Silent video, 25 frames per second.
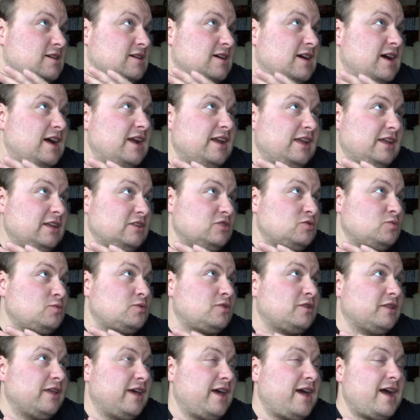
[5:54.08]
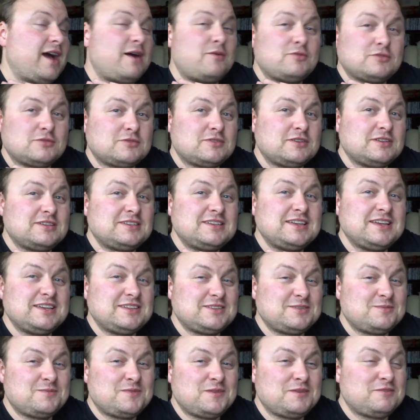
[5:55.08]
I nearly swore there. I was going to say
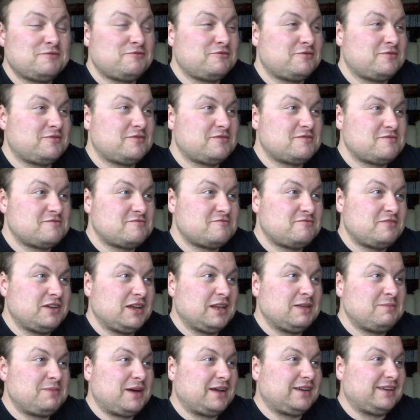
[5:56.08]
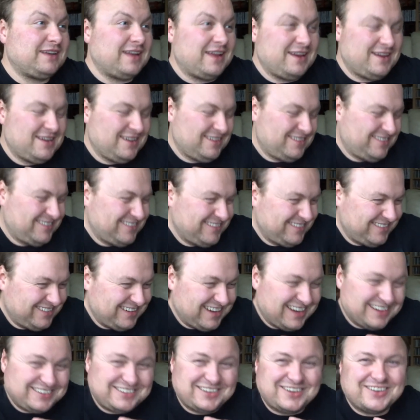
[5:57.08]
something really bad then.
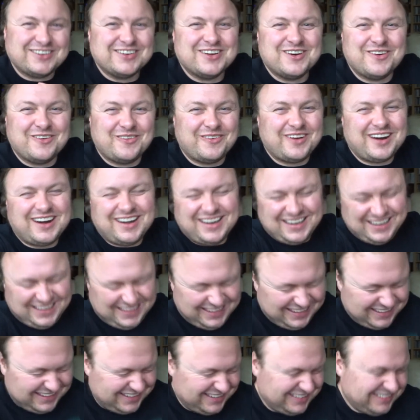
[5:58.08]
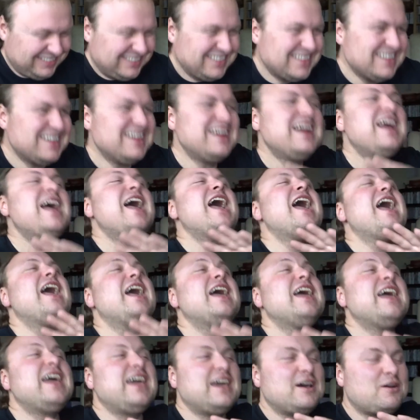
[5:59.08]
I don't know why.
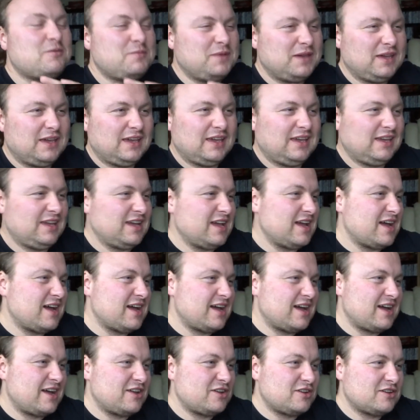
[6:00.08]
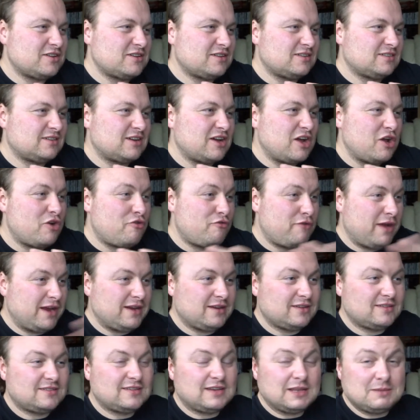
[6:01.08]
It'll be
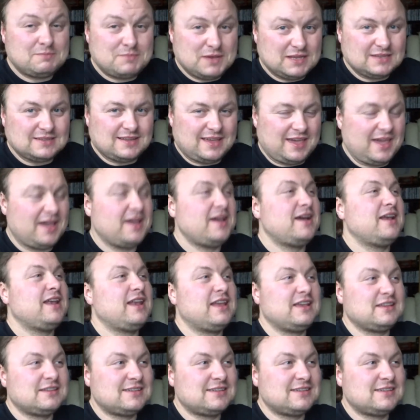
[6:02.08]
horrendously busy. Let's